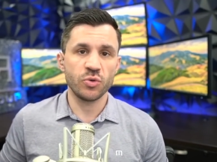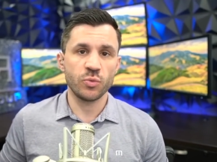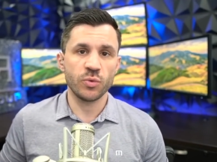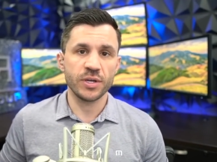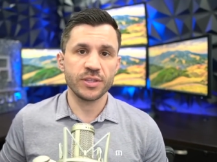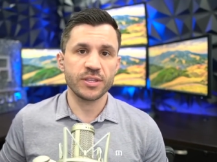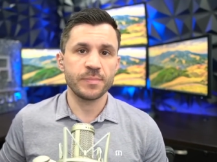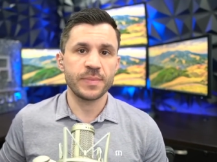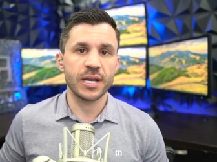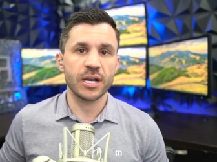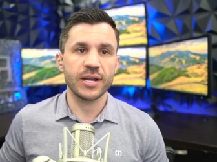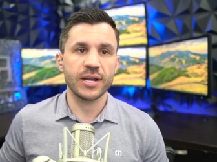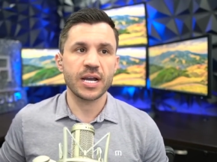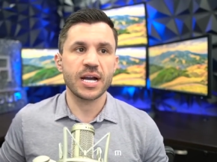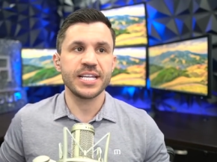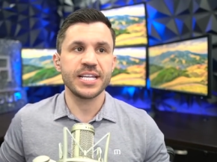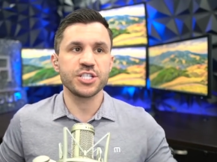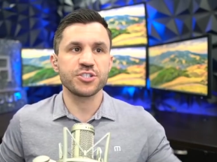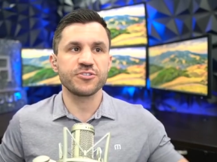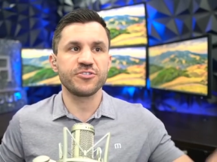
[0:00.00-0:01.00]
with a bearing
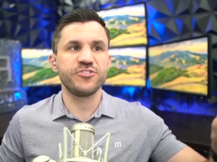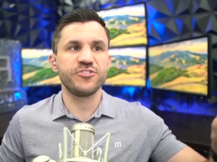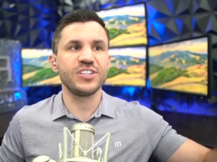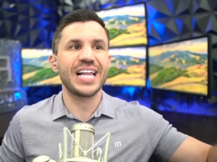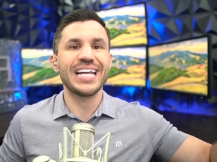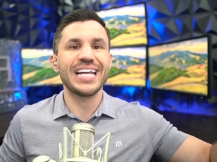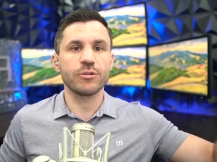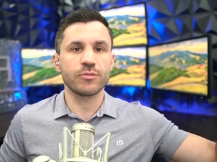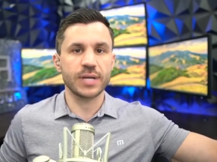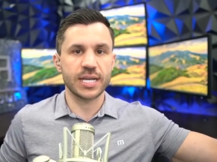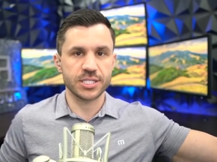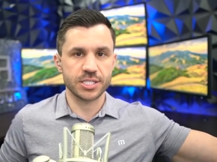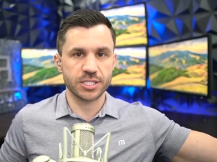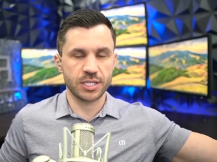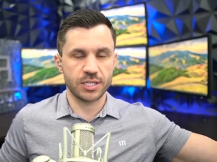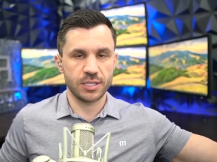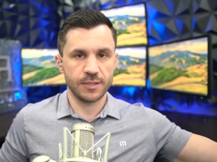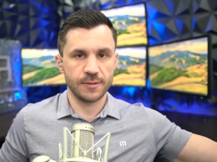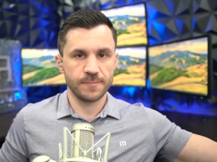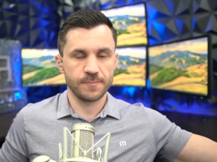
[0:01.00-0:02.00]
on his flight
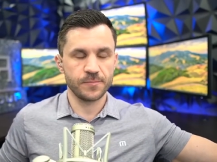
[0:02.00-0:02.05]
risk.